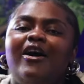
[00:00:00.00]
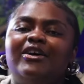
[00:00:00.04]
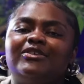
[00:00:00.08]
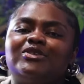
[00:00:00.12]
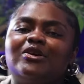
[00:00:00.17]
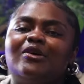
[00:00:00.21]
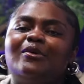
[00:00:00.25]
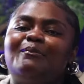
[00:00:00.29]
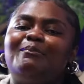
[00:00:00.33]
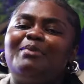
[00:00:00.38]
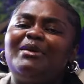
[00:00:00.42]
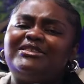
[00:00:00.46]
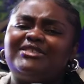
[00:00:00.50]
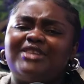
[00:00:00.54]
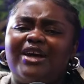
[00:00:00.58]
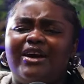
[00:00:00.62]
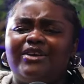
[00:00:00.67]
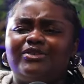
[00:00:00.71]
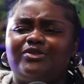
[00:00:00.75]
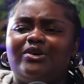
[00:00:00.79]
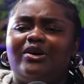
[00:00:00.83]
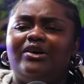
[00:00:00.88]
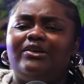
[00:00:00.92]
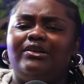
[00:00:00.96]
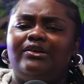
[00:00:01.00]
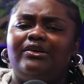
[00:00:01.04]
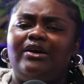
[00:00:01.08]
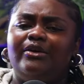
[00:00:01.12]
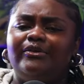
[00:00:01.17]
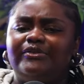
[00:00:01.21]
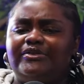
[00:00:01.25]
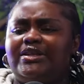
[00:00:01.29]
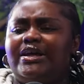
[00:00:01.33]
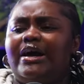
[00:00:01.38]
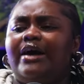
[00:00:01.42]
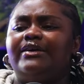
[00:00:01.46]
Also, big shout out to, all,
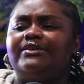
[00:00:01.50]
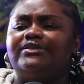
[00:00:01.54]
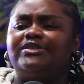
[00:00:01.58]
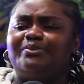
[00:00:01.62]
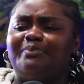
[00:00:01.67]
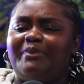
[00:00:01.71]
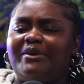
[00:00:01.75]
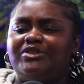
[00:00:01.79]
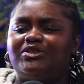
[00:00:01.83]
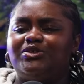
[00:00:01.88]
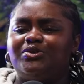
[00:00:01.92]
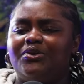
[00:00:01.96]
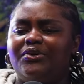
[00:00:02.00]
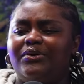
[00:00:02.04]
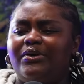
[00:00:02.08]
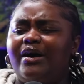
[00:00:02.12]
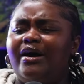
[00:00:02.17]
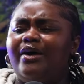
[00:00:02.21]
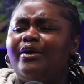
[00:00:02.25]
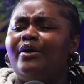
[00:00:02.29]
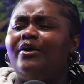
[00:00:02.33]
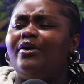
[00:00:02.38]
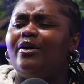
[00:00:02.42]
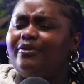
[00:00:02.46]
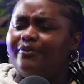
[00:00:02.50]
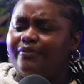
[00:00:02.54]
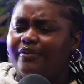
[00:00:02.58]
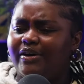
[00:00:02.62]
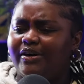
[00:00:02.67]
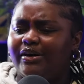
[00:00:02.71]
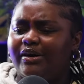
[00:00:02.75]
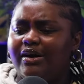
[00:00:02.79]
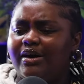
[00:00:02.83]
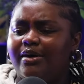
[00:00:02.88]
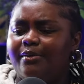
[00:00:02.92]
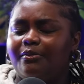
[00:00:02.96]
obviously, our special, our
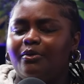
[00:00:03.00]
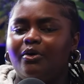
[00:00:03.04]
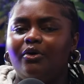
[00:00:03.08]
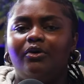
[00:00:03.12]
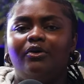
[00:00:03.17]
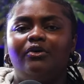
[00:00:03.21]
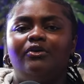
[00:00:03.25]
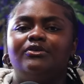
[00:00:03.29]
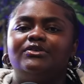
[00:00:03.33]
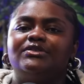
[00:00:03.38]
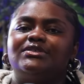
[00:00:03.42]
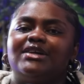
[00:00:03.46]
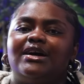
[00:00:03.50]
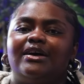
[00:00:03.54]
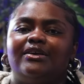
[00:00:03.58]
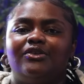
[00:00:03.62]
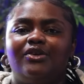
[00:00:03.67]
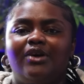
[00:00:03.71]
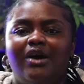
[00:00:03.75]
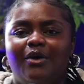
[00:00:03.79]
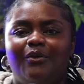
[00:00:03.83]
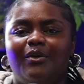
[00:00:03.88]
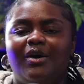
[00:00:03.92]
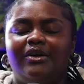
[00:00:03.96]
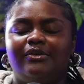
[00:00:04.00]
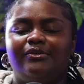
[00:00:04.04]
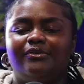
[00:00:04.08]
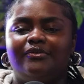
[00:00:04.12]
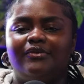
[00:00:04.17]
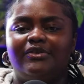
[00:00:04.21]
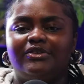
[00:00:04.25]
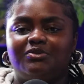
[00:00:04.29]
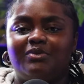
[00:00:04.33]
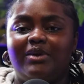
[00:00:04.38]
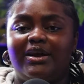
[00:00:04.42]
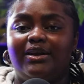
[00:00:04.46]
other um, co-hosts that are not around
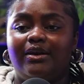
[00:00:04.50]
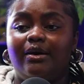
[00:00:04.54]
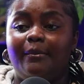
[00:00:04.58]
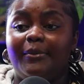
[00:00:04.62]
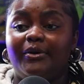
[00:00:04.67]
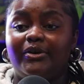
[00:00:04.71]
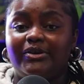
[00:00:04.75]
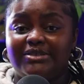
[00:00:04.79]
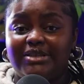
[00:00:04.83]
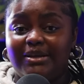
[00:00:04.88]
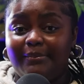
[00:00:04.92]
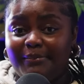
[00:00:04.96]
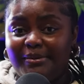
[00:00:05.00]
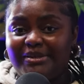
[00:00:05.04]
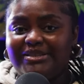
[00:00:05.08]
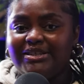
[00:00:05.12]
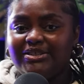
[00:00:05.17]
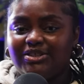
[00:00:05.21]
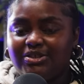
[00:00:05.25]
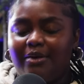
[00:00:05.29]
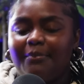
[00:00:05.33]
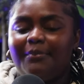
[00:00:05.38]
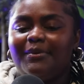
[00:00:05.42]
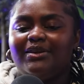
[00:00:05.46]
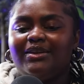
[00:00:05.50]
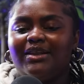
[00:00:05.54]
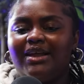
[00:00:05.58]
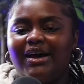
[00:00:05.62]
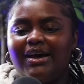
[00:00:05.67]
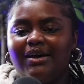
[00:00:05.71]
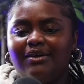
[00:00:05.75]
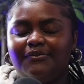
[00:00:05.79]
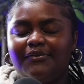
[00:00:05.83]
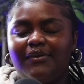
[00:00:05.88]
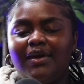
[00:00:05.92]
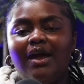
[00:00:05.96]
with us right now because they're busy chopping
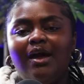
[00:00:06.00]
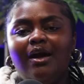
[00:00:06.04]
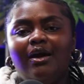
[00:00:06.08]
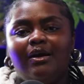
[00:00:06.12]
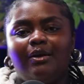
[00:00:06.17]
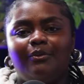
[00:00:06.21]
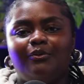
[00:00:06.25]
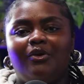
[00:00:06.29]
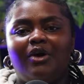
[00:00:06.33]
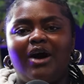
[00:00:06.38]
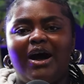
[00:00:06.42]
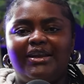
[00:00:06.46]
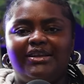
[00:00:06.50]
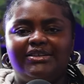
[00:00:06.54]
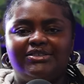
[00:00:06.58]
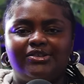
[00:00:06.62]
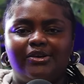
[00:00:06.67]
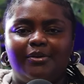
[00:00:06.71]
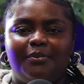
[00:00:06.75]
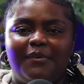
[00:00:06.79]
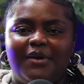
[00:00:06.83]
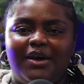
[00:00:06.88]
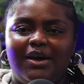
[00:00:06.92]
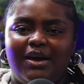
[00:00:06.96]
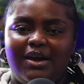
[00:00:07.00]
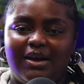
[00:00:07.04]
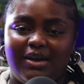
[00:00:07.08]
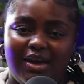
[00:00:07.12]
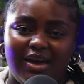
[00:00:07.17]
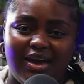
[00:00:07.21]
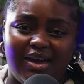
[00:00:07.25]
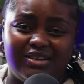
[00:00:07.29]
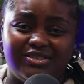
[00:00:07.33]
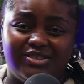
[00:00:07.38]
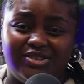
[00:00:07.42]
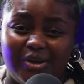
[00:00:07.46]
life. And we've got Adeshopper, a
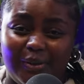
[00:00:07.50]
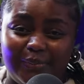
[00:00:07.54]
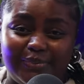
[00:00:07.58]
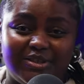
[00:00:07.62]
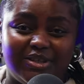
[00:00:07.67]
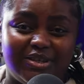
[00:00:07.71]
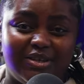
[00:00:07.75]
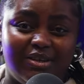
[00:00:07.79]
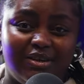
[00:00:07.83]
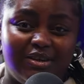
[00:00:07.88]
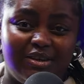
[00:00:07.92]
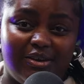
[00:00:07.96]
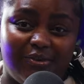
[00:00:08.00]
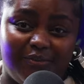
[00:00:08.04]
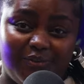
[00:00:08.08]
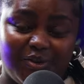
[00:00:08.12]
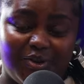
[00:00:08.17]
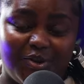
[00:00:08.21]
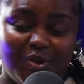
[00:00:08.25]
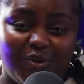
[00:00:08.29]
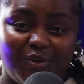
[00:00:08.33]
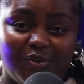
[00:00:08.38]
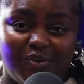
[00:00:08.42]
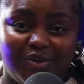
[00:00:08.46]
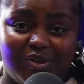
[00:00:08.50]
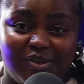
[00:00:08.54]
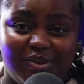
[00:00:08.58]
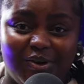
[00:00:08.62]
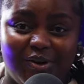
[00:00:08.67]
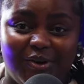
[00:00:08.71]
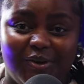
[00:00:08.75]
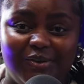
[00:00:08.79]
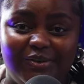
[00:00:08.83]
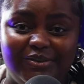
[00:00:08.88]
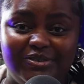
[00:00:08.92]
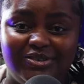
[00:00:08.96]
k a. Shopsy. If you know, you
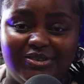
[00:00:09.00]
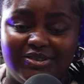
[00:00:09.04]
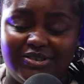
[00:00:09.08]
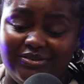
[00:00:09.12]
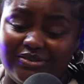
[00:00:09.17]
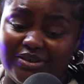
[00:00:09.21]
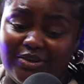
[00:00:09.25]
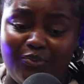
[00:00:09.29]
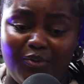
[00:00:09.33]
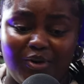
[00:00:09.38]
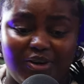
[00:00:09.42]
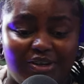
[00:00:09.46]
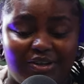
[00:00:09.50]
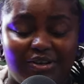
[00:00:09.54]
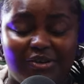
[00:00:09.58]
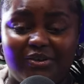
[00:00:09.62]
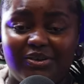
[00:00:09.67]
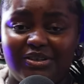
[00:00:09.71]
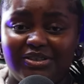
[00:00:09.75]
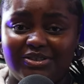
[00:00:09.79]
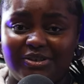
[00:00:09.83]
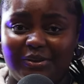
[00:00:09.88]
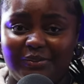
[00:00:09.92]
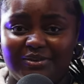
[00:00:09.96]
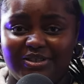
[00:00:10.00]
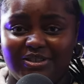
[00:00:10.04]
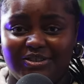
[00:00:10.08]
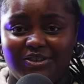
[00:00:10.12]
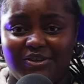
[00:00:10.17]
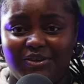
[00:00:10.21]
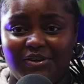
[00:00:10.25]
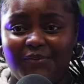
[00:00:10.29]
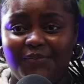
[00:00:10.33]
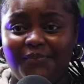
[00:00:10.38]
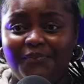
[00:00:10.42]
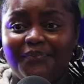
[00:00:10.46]
know. The one and only Shop C
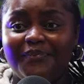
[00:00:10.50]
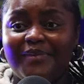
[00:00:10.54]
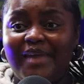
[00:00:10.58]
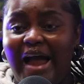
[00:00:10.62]
D.